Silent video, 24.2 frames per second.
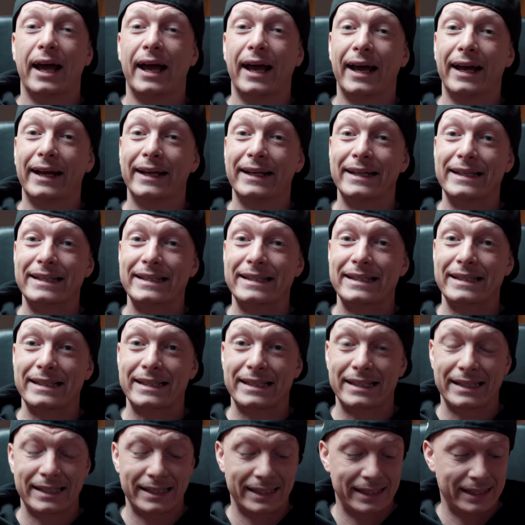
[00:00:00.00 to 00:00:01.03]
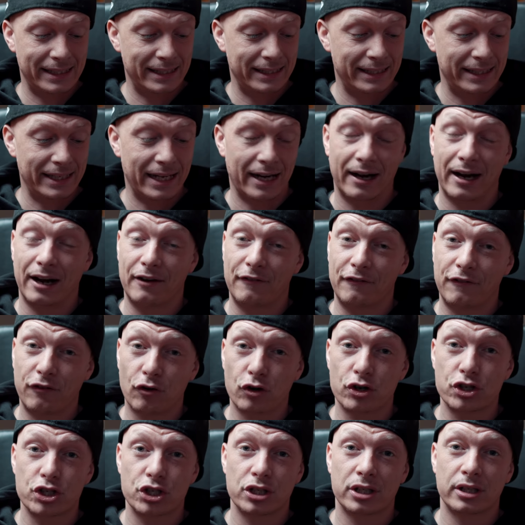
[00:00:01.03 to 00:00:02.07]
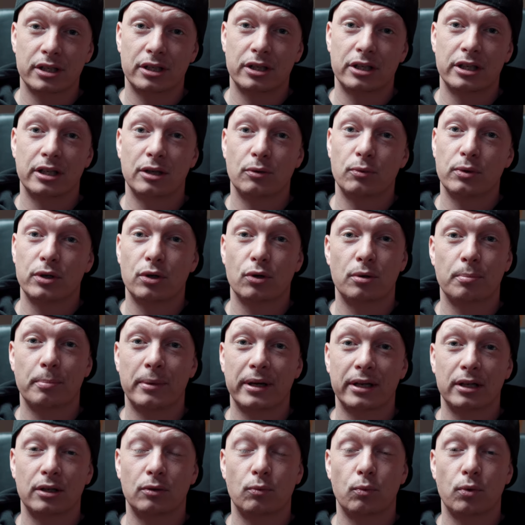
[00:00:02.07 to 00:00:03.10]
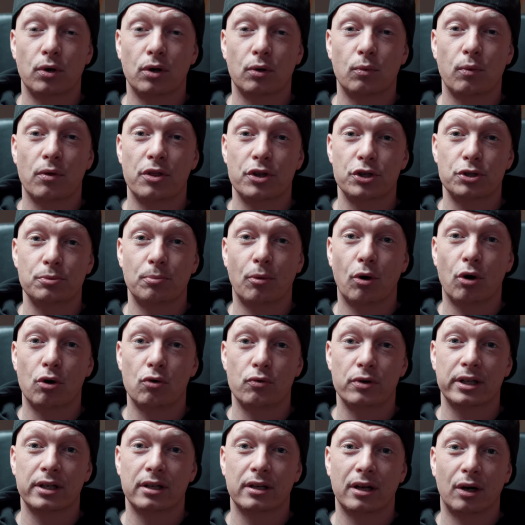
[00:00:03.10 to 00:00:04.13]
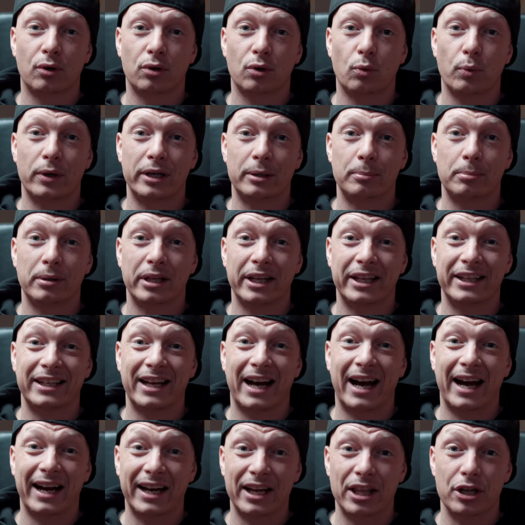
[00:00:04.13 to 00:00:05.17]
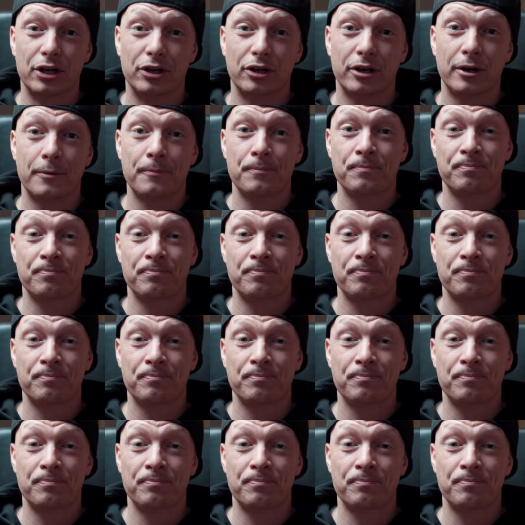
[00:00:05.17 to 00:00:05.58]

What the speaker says: And yeah, unfortunately, we couldn't make it work with the small rig counterweight plate either.